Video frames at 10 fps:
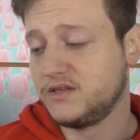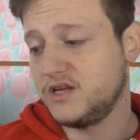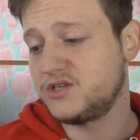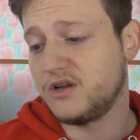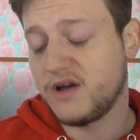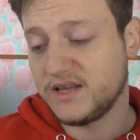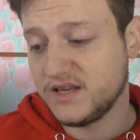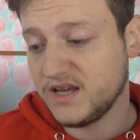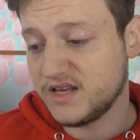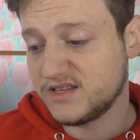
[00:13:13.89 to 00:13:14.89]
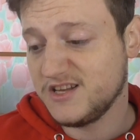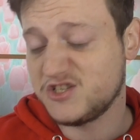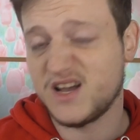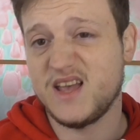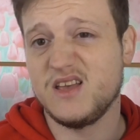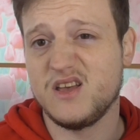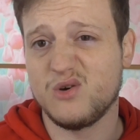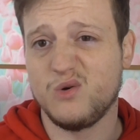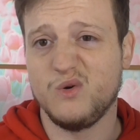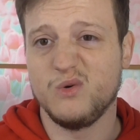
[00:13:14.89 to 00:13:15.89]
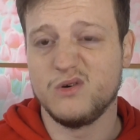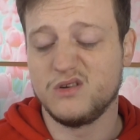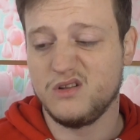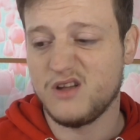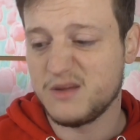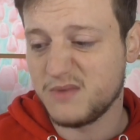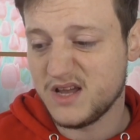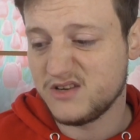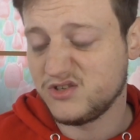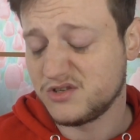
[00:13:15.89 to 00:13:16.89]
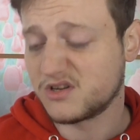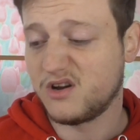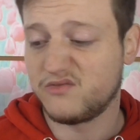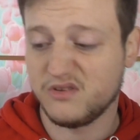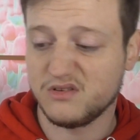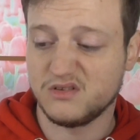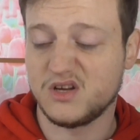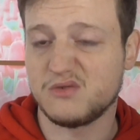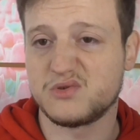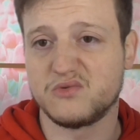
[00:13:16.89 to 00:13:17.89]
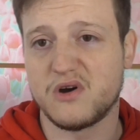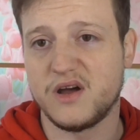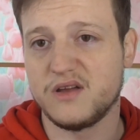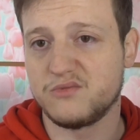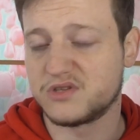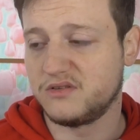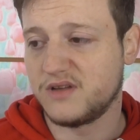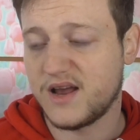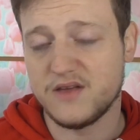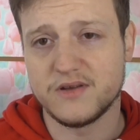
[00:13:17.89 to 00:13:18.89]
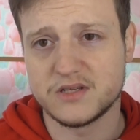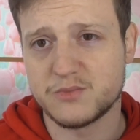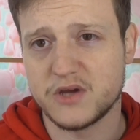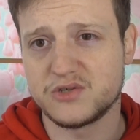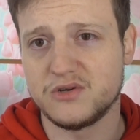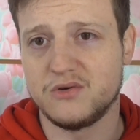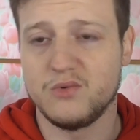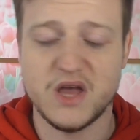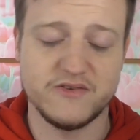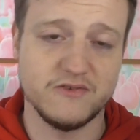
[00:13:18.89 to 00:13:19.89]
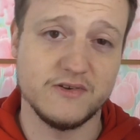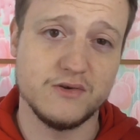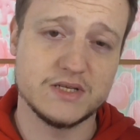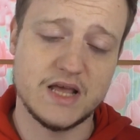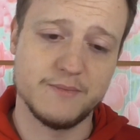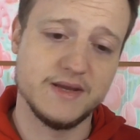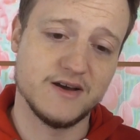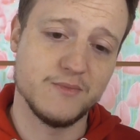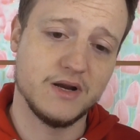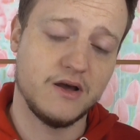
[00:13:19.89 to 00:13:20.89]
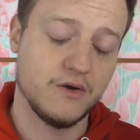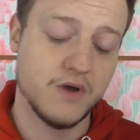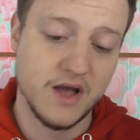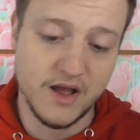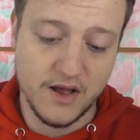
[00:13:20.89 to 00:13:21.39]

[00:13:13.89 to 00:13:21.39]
Did you like it? Did you hate it? Or, like me, did you just kind of think, ah, it was alright, it wasn't anything special, whatever your views, let me know below.